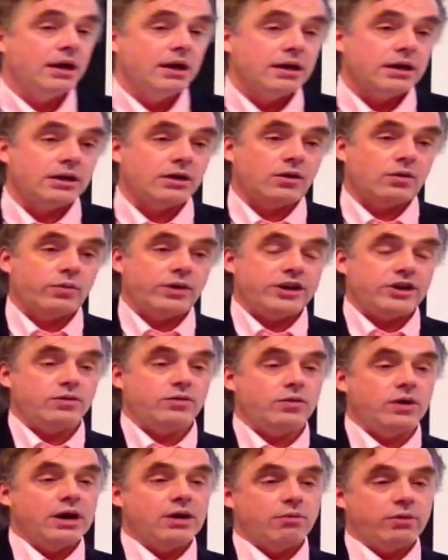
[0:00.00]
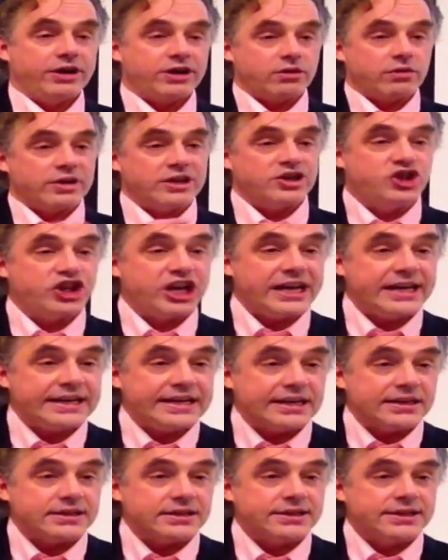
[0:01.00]
You know, when, you, when you're a
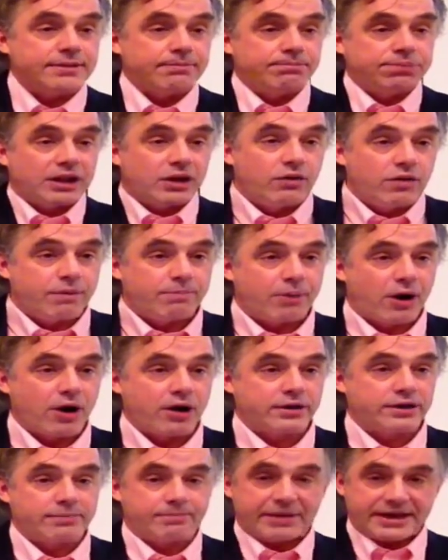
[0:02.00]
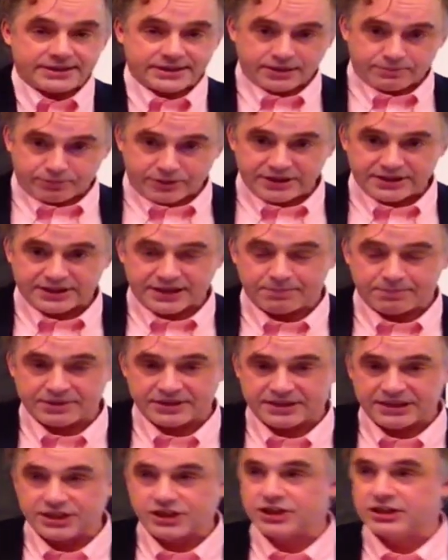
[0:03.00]
genius, you blow apart the basic
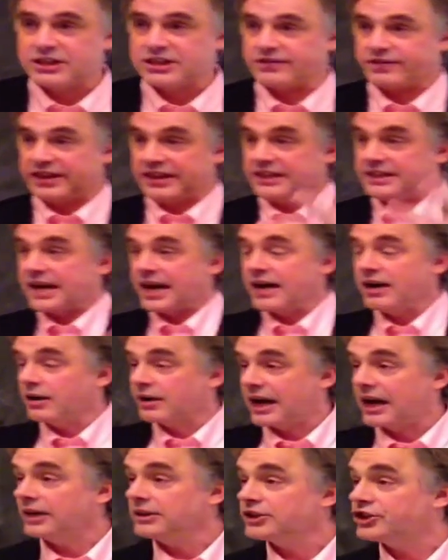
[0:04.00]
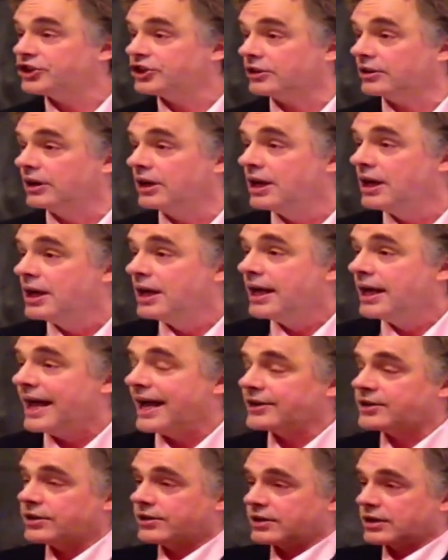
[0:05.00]
presuppositions of an entire culture,
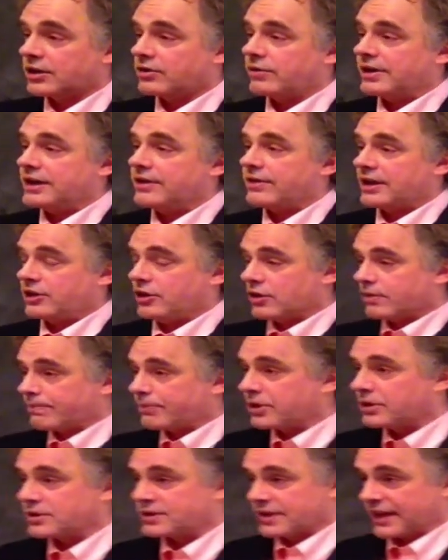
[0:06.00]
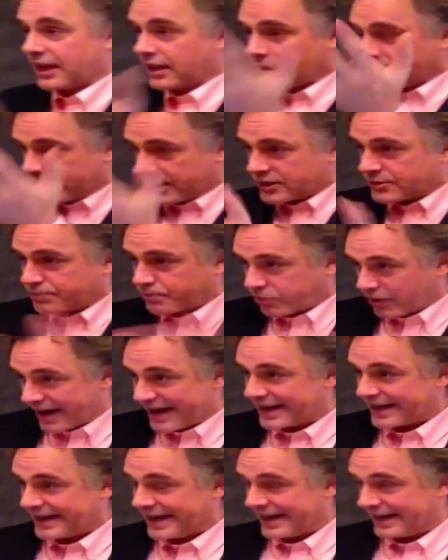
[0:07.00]
and to the degree that your personality is
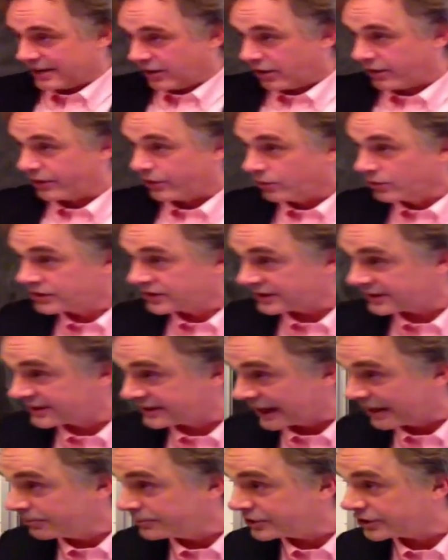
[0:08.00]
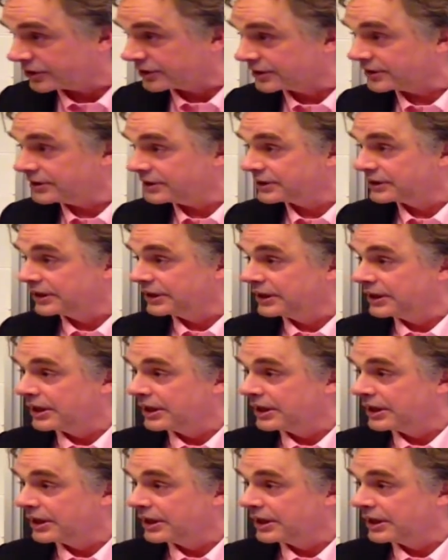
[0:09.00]
predicated on those assumptions,